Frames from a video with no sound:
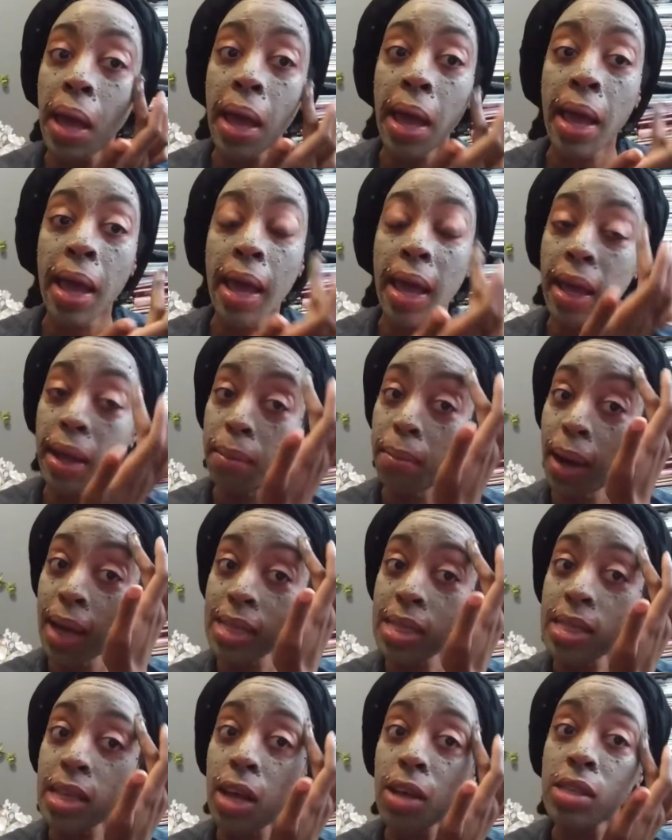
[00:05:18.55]
And my
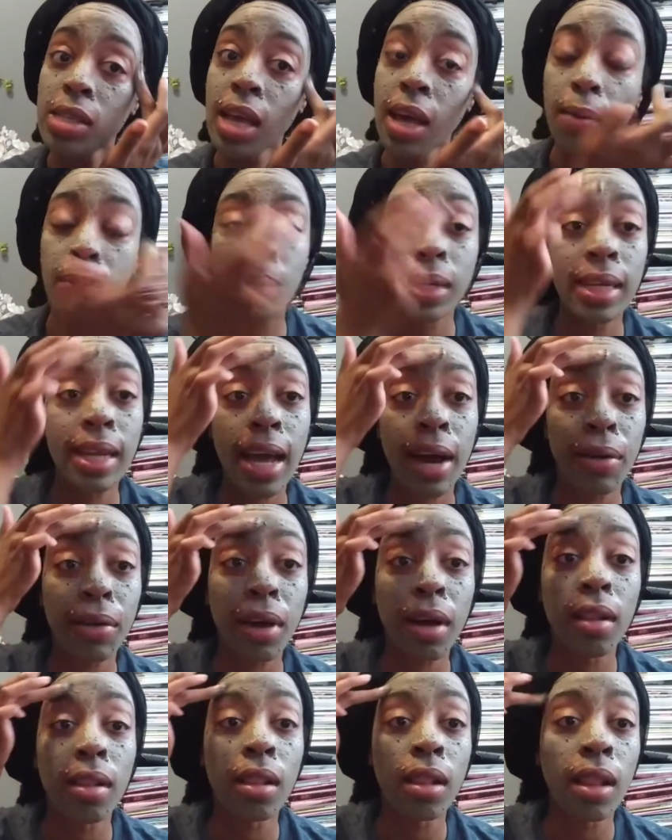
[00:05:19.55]
sales had went
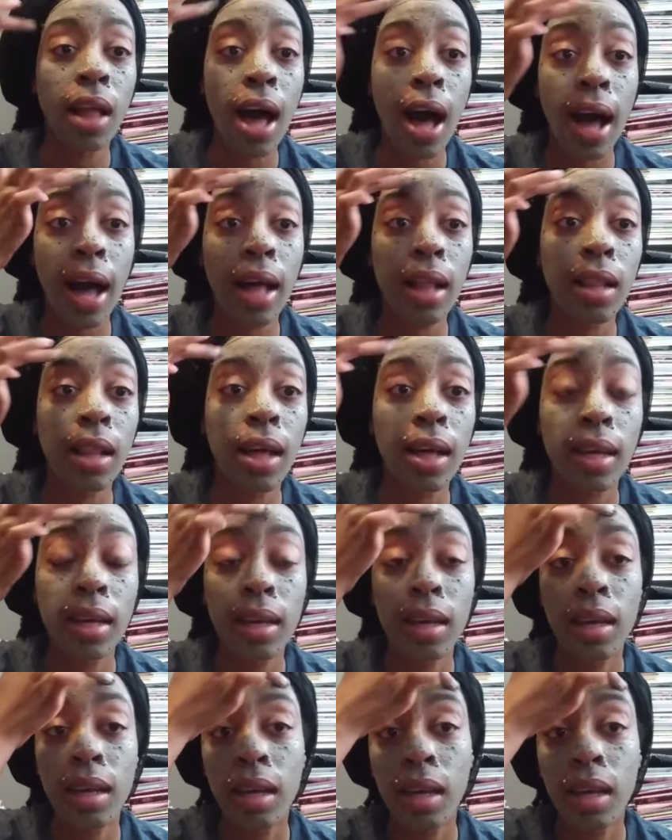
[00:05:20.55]
down a lot, like